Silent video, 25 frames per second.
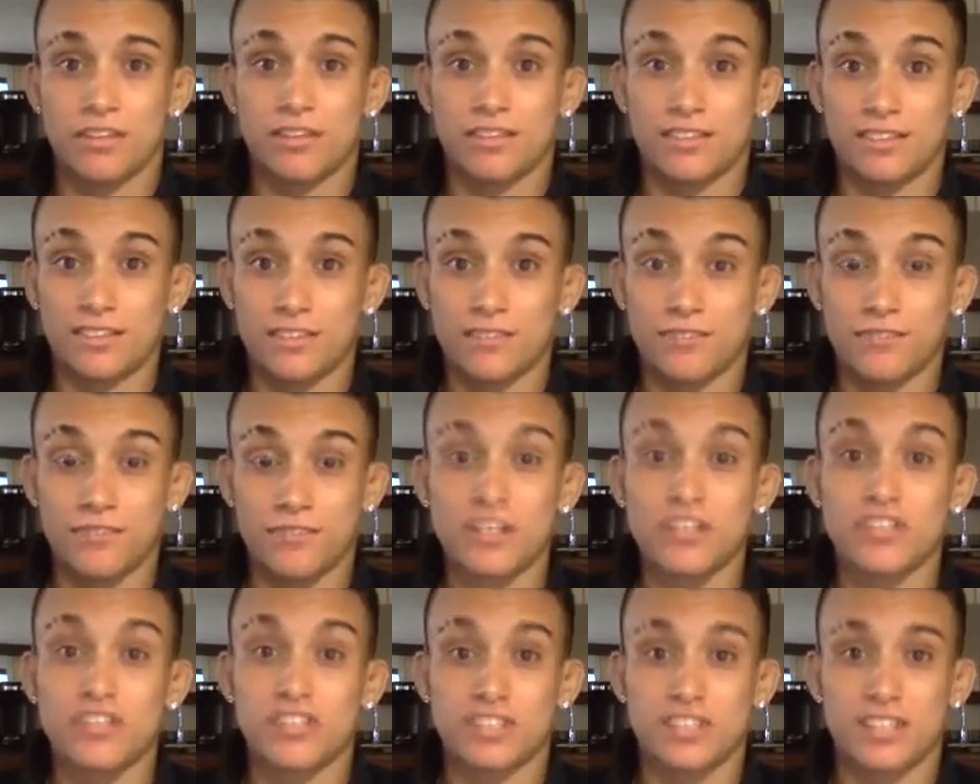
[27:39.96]
the
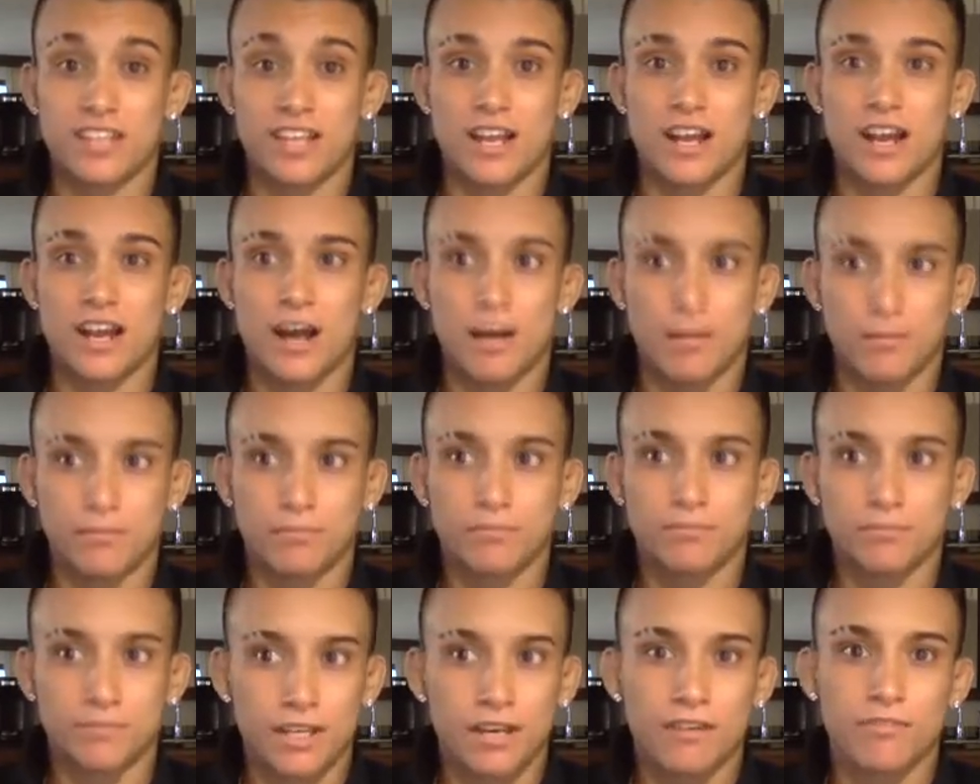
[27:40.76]
finish is there, I'm
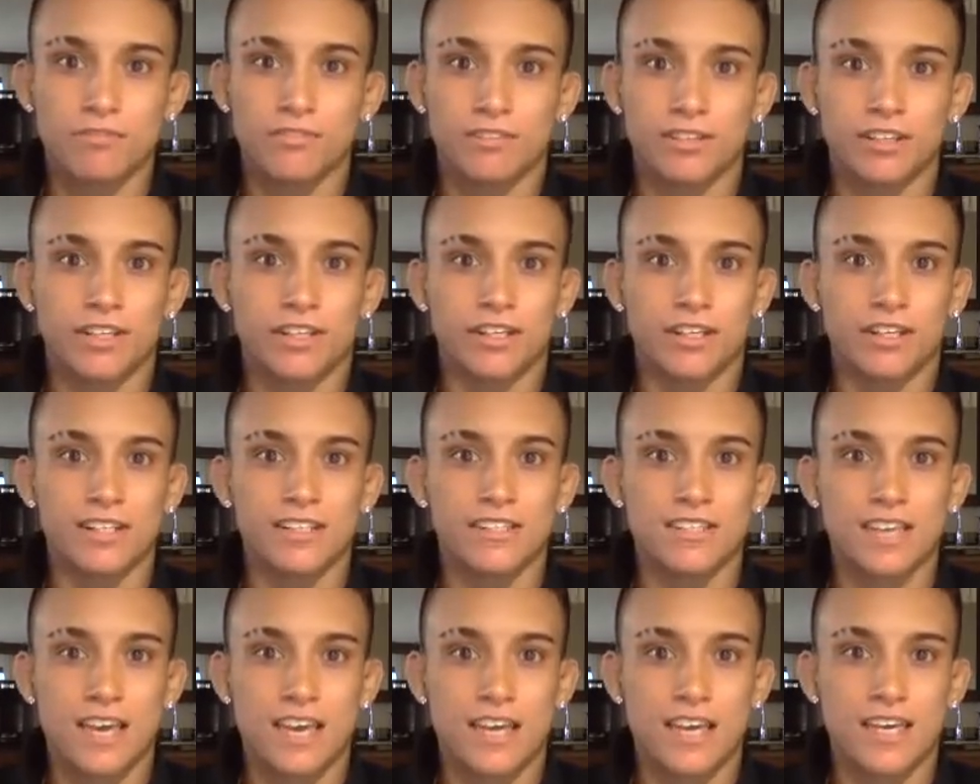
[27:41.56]
definitely going to
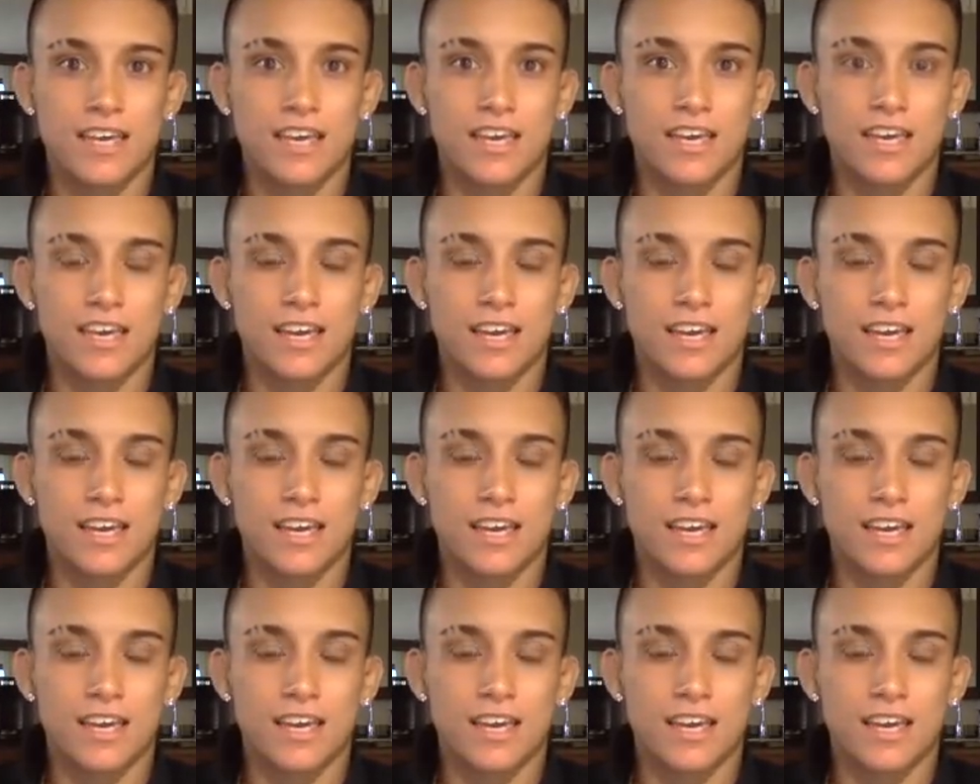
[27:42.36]
take it.